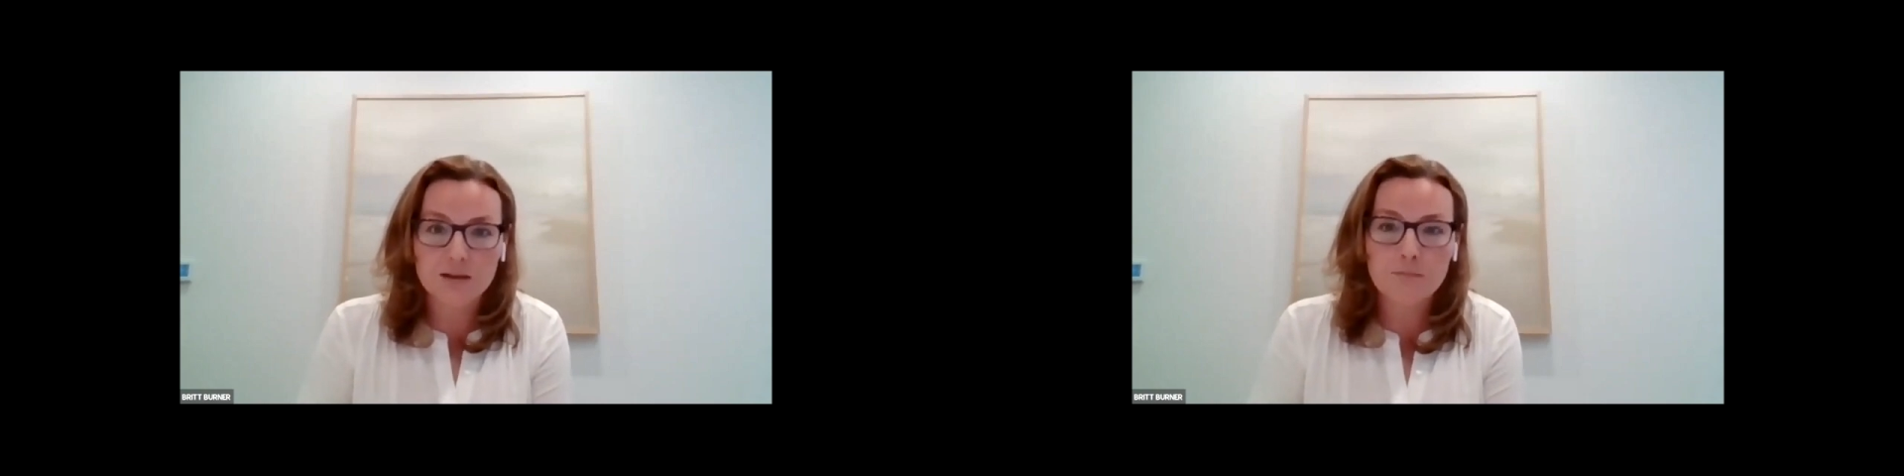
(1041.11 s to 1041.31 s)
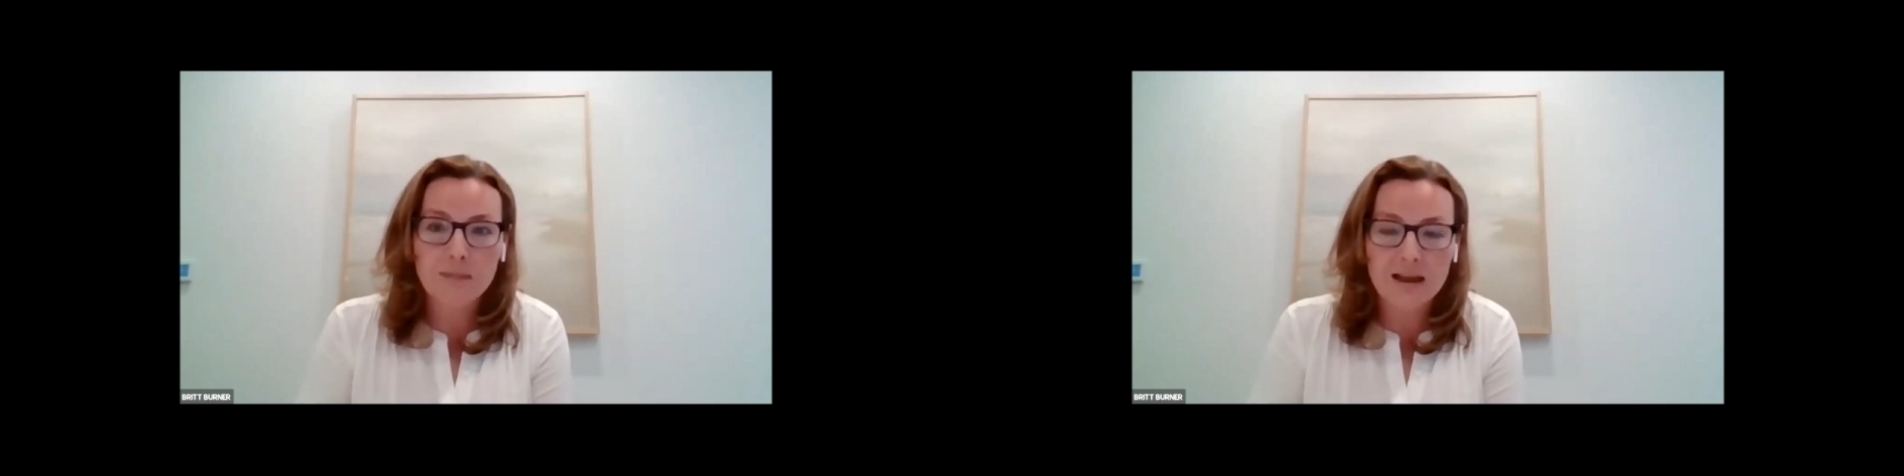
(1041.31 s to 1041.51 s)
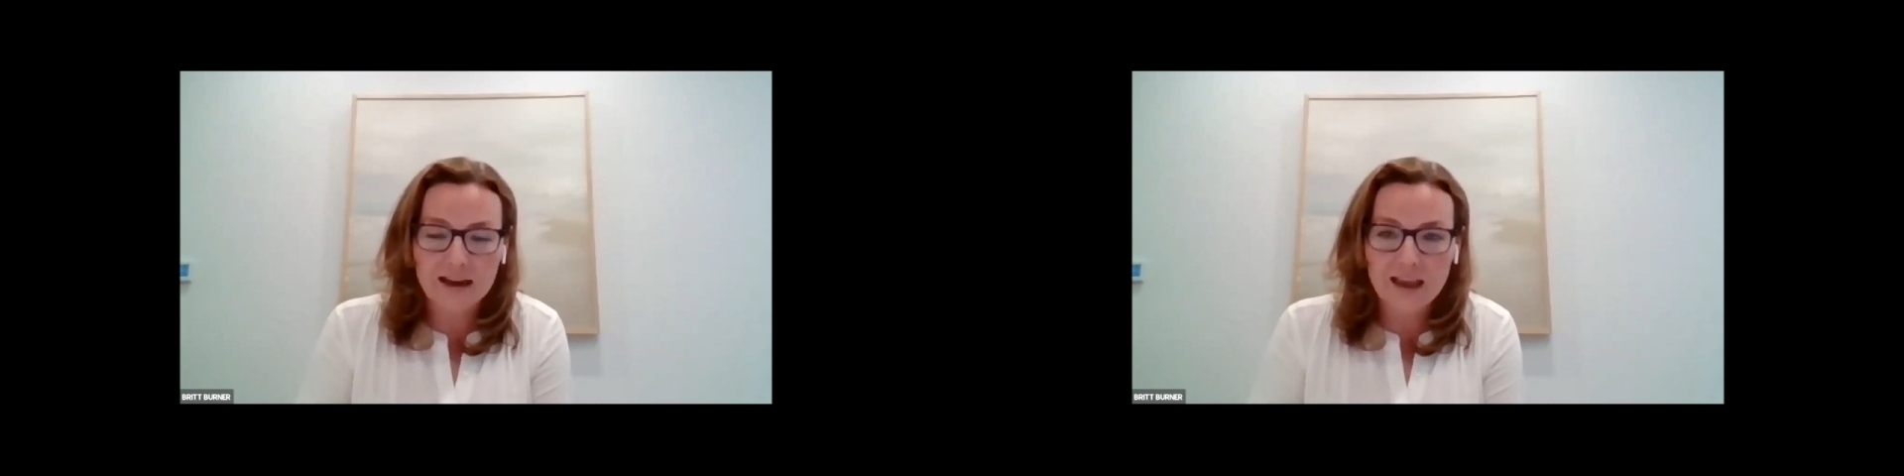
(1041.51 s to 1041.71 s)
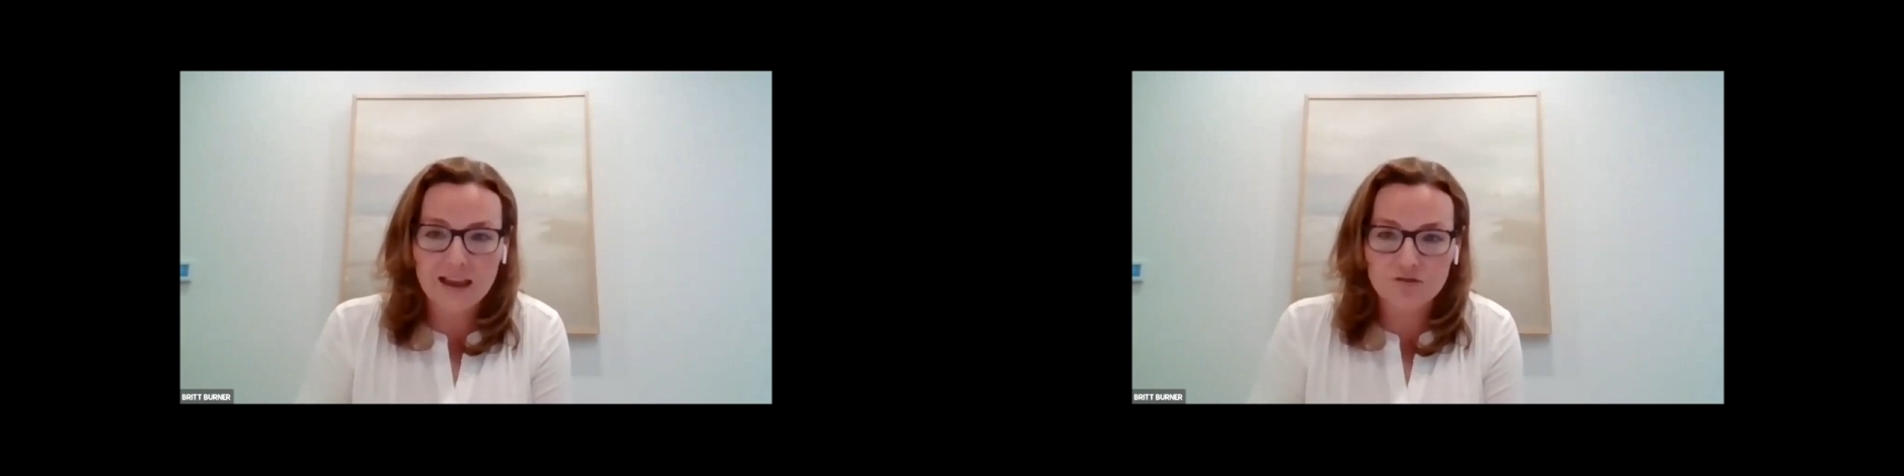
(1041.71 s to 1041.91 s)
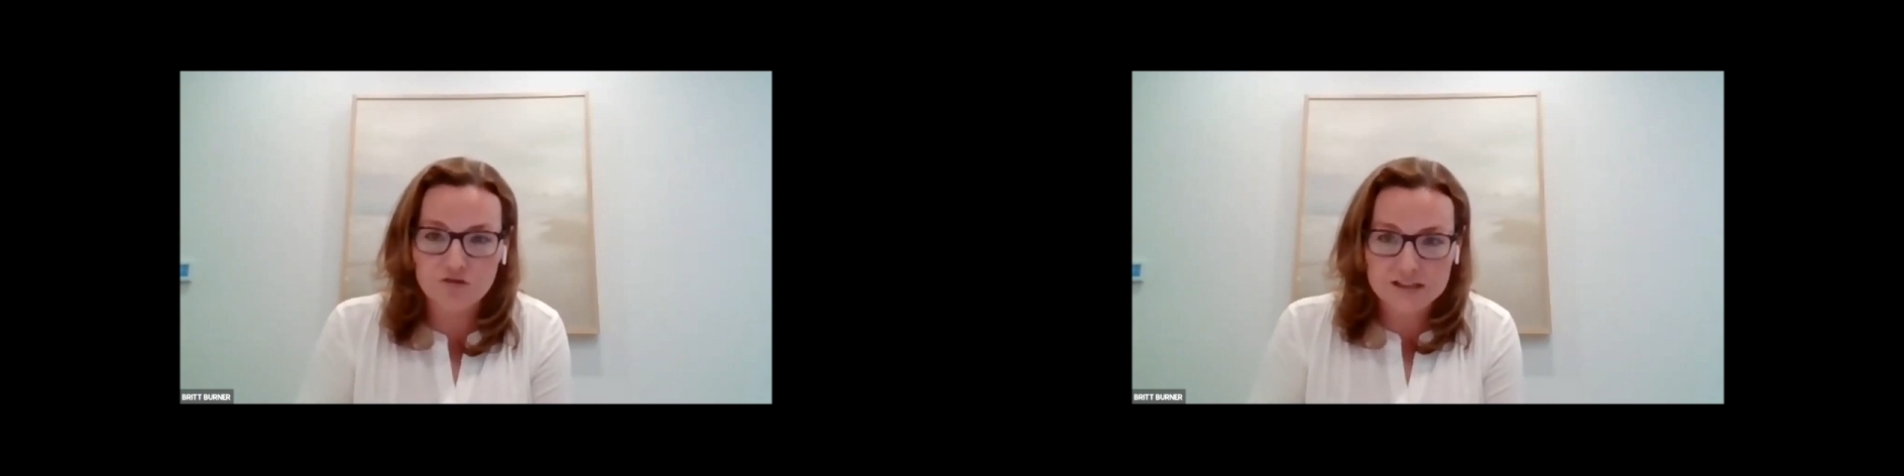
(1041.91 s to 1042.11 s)
who's the
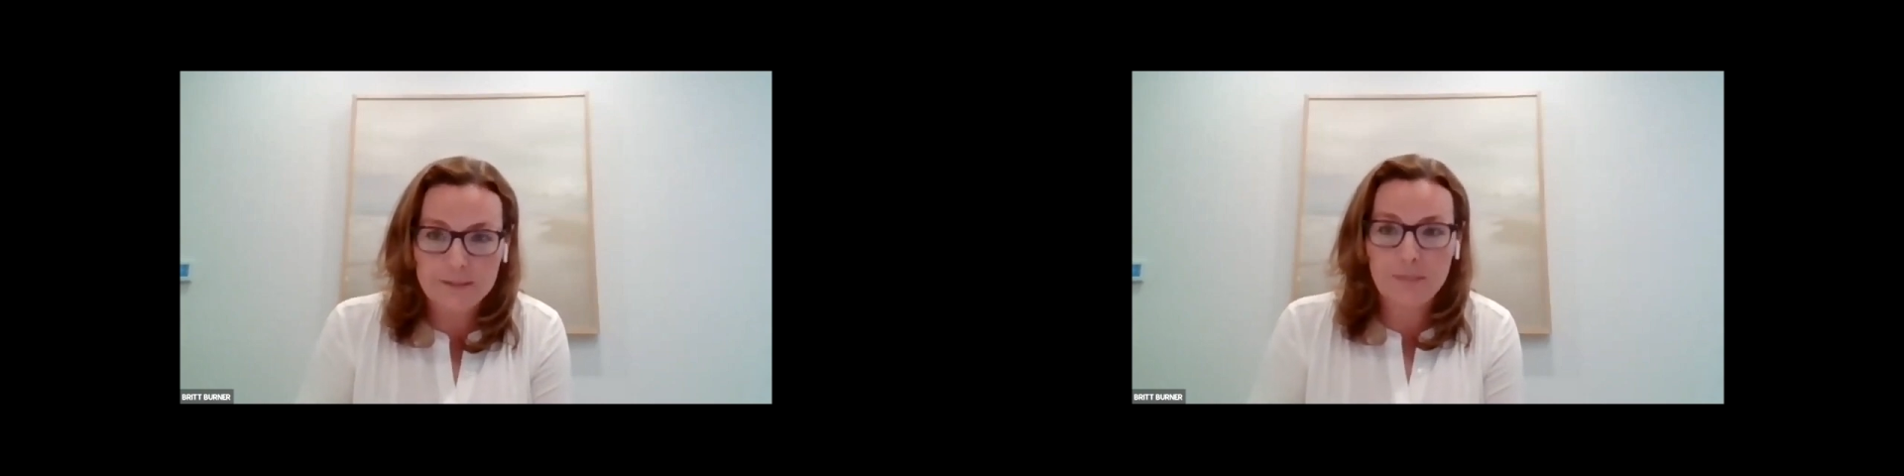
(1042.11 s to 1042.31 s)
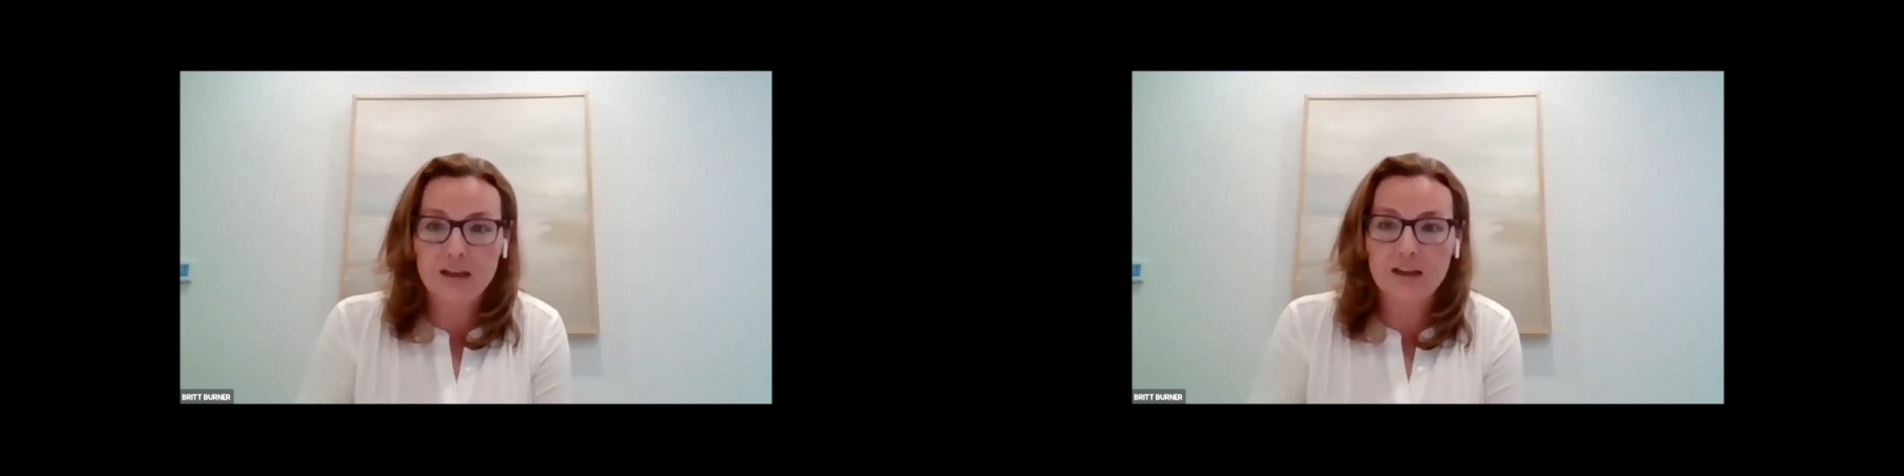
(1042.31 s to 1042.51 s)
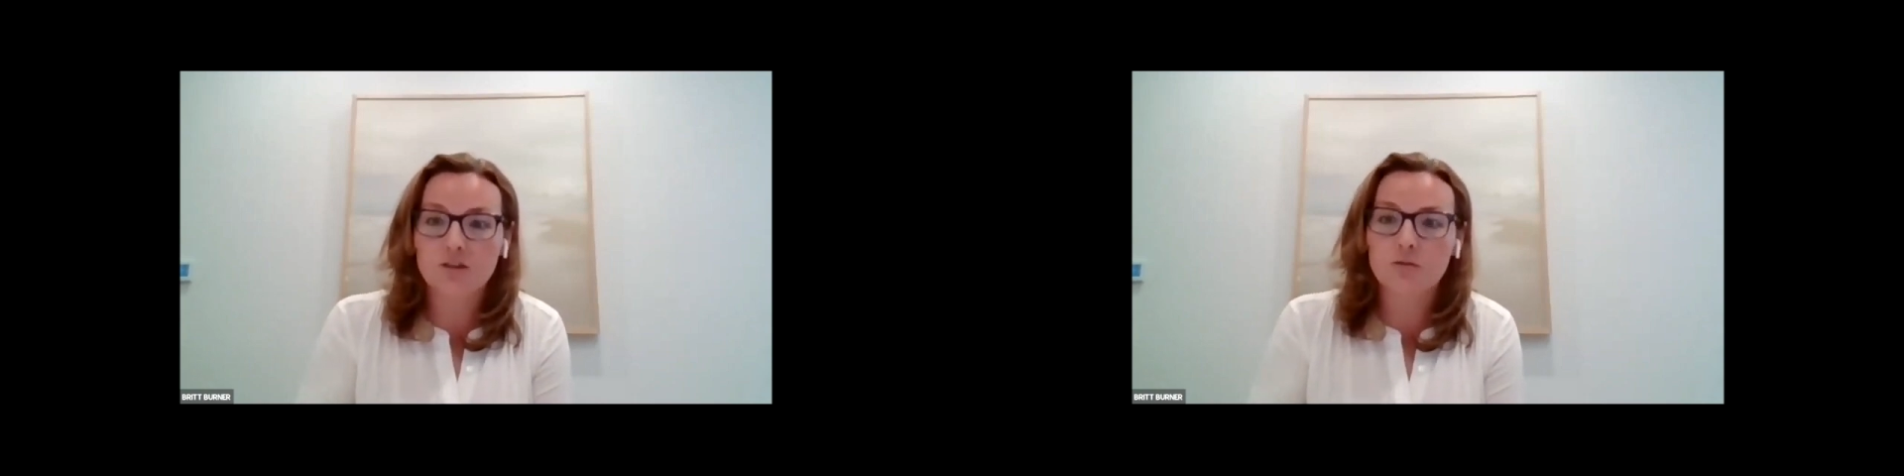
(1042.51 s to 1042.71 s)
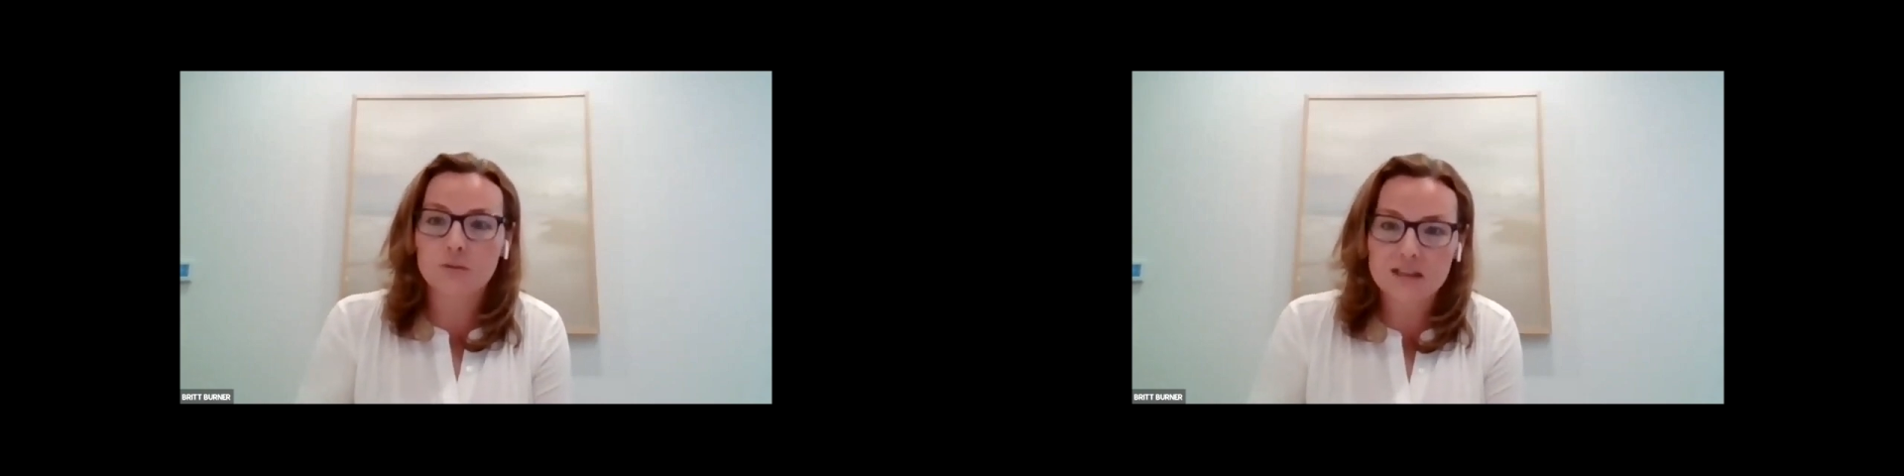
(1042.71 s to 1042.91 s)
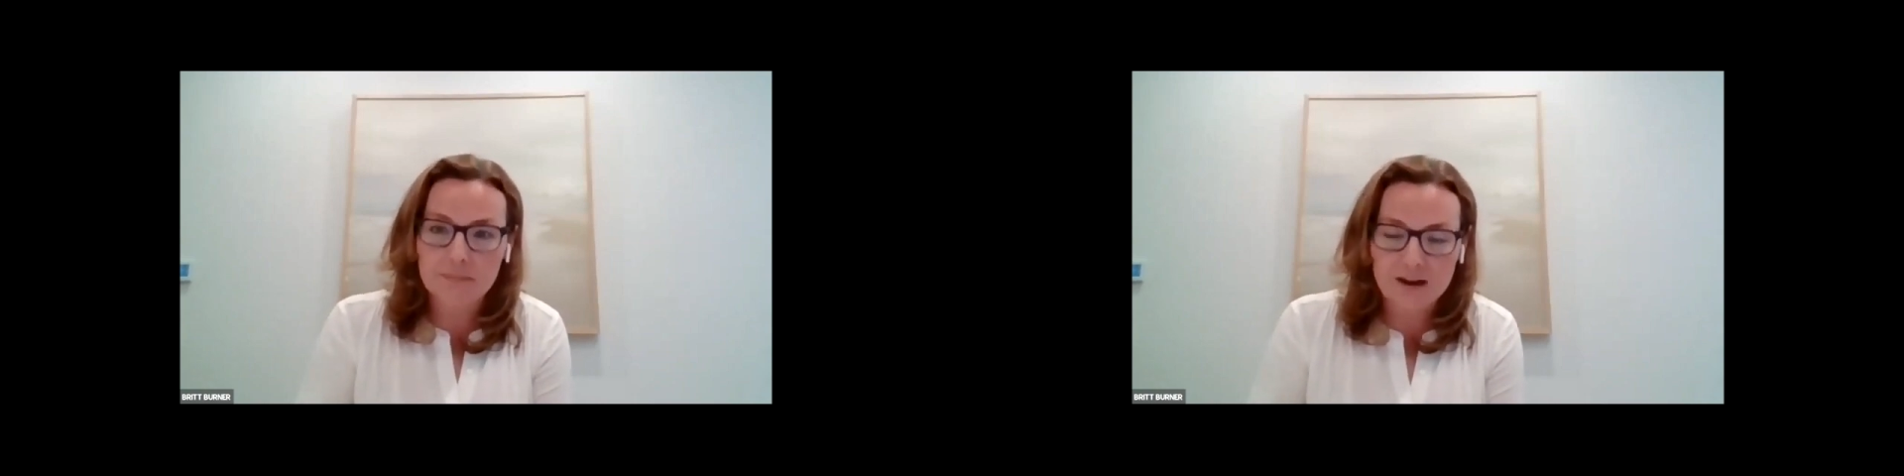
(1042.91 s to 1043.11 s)
Medicaid recipient,